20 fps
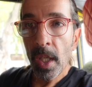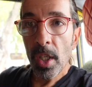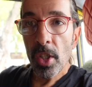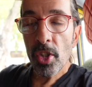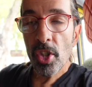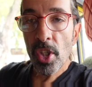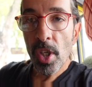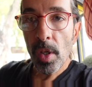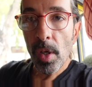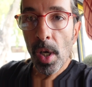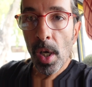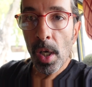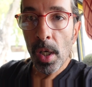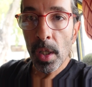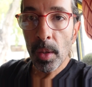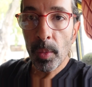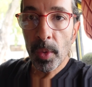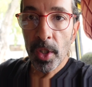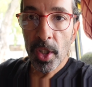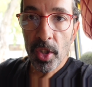So
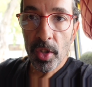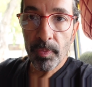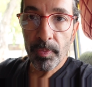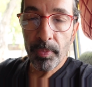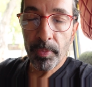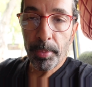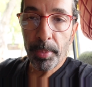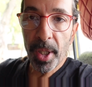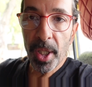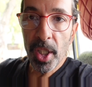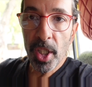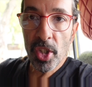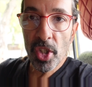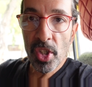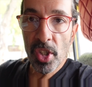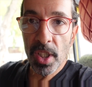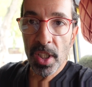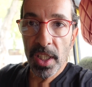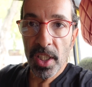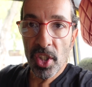I would
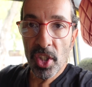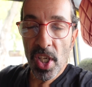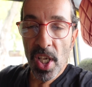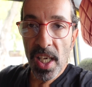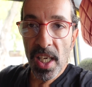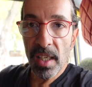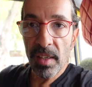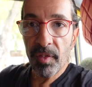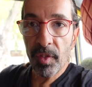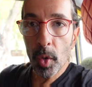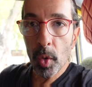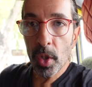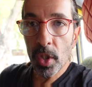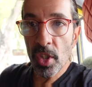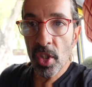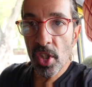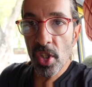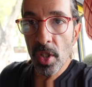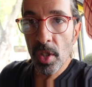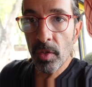personally say, if you're
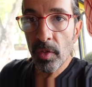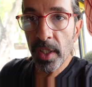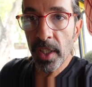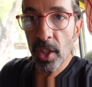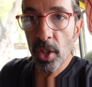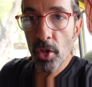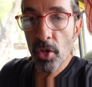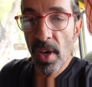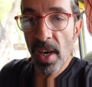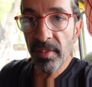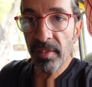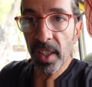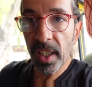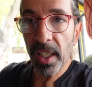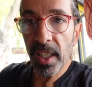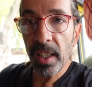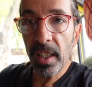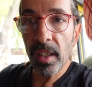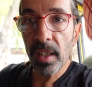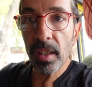considering
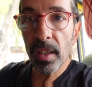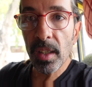travelling,